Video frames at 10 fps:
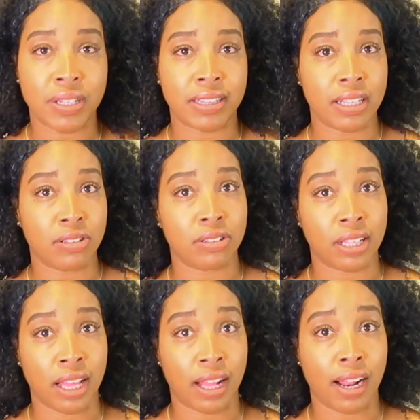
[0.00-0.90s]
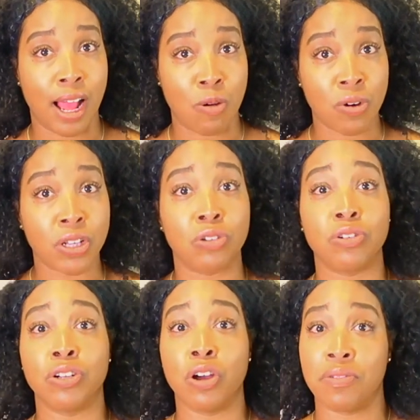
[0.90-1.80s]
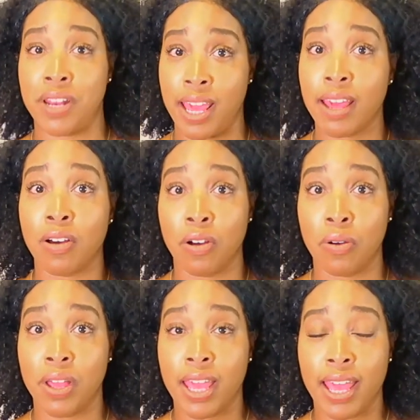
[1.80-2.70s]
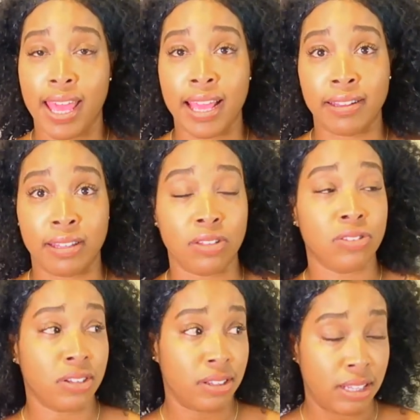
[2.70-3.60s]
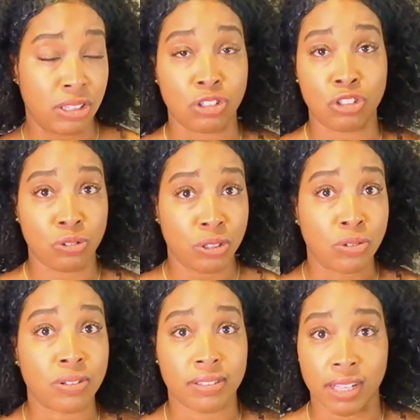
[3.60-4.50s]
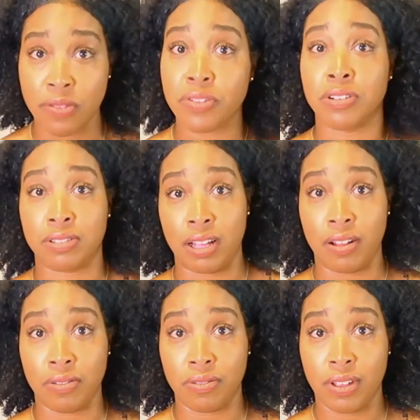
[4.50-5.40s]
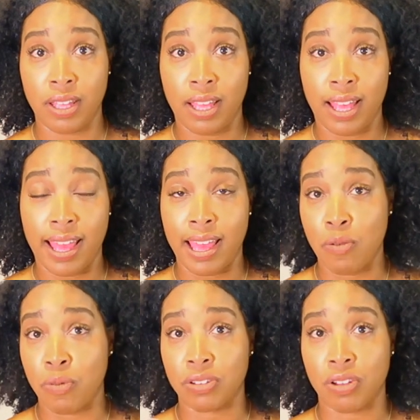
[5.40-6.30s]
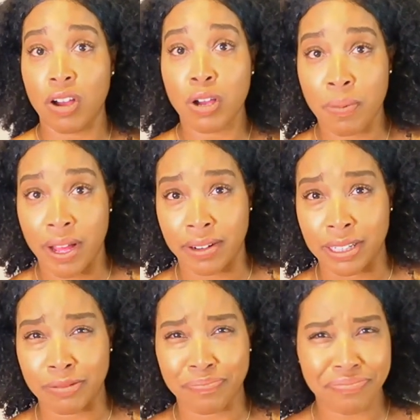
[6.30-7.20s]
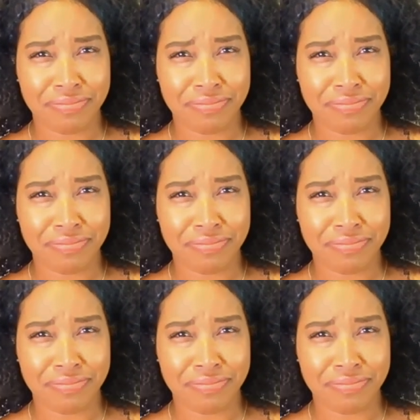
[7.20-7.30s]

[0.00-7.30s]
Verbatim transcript: of the things that I want you to know now. And these are the things that you could do to save yourself. And we talk about it.